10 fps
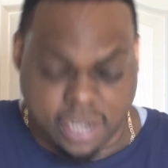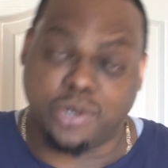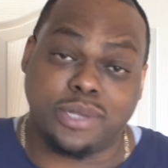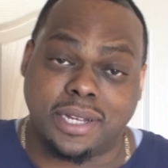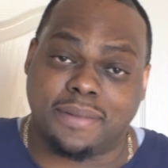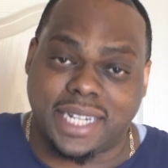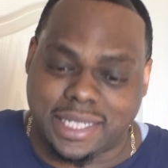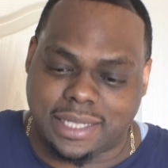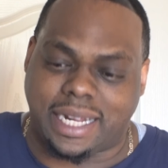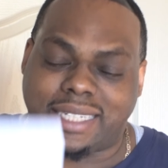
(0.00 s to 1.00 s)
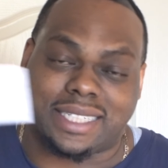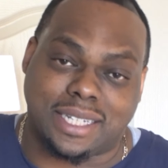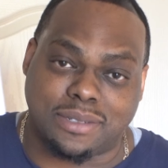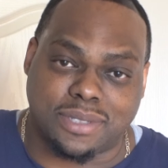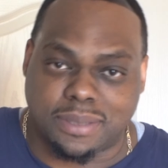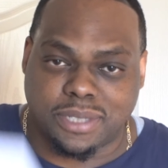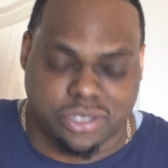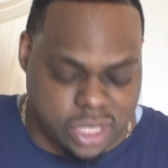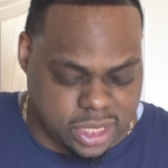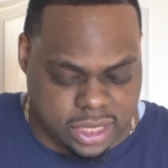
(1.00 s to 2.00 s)
cool thing about it is it actually comes with some
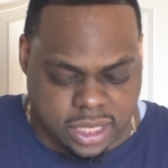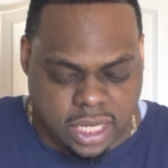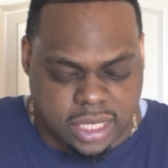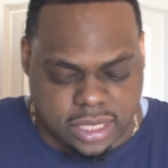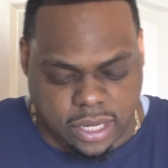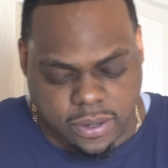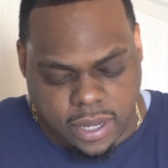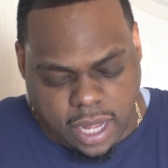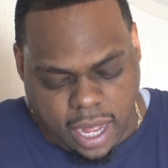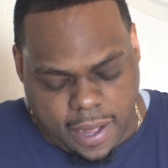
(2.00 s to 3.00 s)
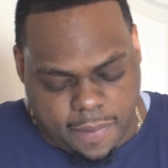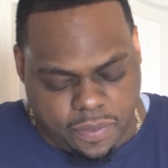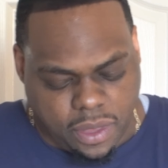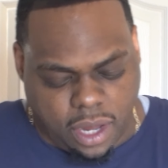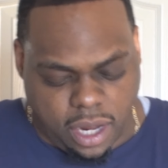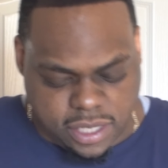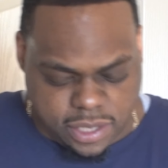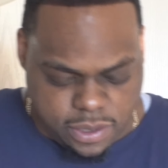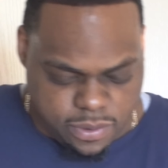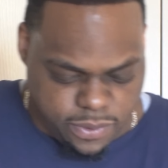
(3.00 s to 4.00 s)
instructions. So um,
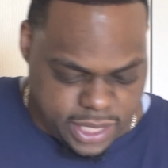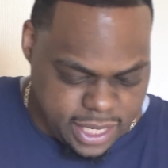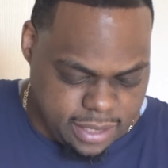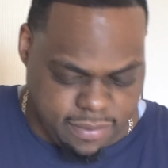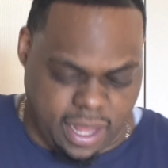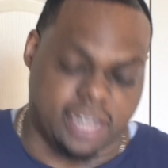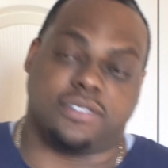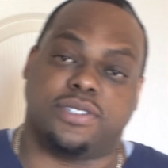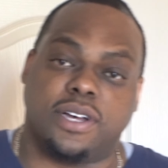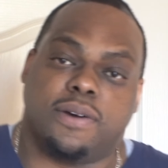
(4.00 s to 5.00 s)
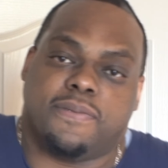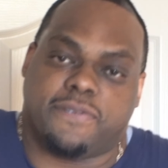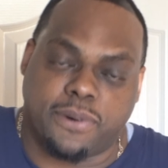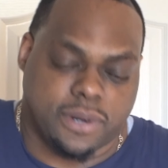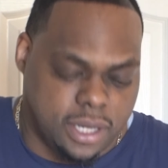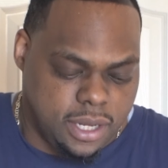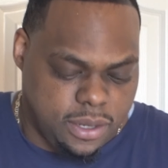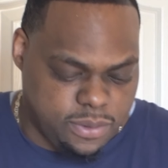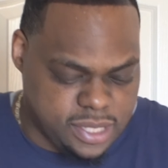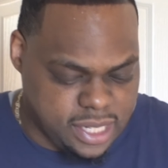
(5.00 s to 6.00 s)
also we did, as you saw before,
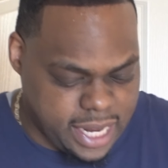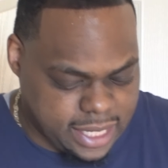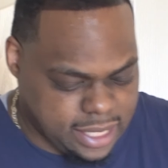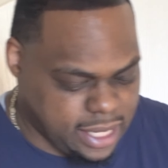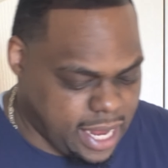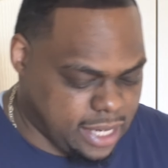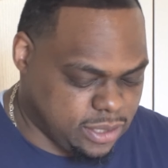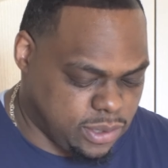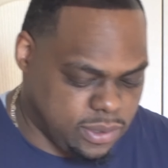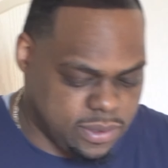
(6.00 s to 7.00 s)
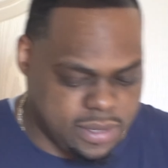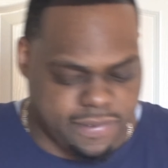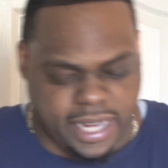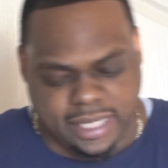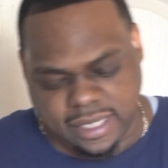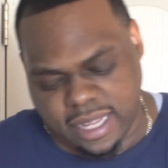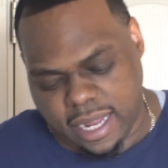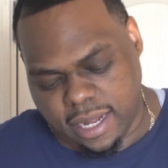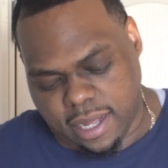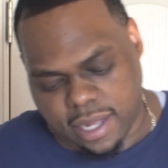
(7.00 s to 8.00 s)
we selected the actual device
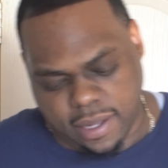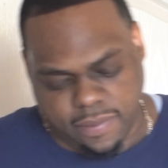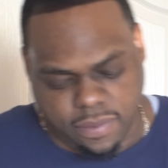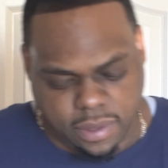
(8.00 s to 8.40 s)
that, uh,